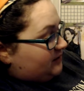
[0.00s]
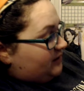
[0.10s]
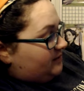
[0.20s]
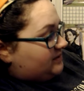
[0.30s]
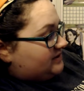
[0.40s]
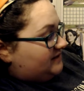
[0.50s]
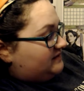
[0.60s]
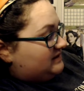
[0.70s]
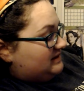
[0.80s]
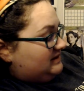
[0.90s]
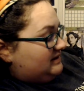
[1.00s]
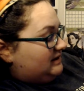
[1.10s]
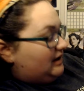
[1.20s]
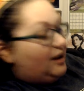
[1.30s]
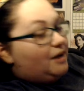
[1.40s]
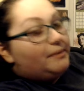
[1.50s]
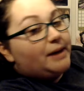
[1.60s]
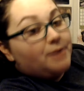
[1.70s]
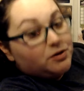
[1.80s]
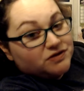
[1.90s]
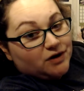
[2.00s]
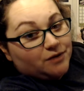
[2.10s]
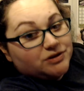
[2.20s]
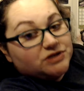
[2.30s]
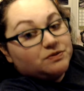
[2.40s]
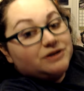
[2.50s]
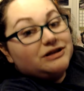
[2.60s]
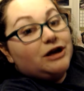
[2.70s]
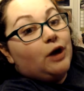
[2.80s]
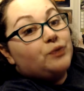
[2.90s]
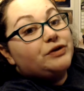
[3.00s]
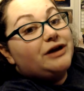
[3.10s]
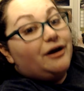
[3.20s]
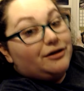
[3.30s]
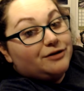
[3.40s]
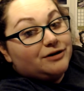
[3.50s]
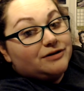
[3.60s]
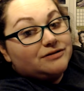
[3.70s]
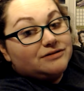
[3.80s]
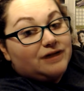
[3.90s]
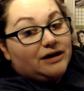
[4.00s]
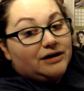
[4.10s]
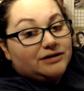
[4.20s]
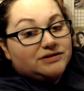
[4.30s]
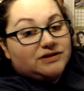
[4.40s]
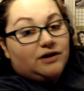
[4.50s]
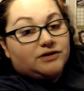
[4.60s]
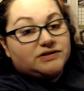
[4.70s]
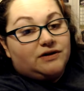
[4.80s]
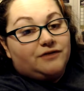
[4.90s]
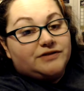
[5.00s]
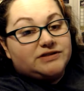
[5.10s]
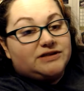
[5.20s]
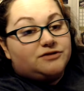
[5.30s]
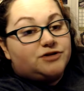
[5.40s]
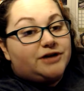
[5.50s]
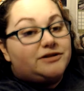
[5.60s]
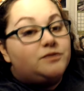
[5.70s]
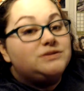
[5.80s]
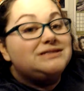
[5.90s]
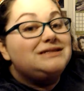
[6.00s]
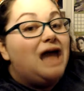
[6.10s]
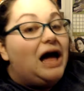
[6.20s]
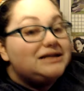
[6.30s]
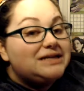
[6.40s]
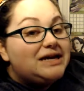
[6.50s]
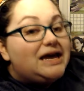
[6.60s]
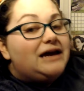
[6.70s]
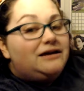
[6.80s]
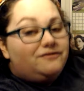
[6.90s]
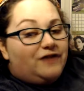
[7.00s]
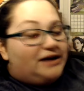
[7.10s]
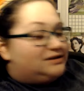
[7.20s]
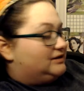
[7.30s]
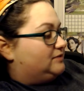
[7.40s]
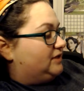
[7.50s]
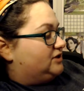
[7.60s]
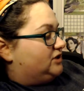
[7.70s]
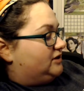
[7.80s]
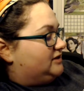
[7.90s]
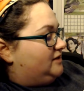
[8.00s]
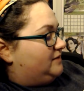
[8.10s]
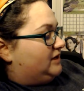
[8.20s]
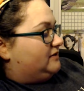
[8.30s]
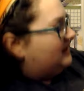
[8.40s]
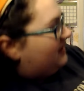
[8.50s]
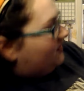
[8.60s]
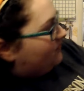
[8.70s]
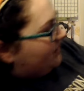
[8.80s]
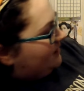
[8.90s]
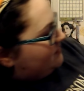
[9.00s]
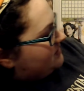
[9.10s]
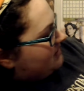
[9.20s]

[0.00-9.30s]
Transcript: number 17 by Mozart, which is one of the only other songs on this soundtrack that was not, in fact, done by John Debney. And we have the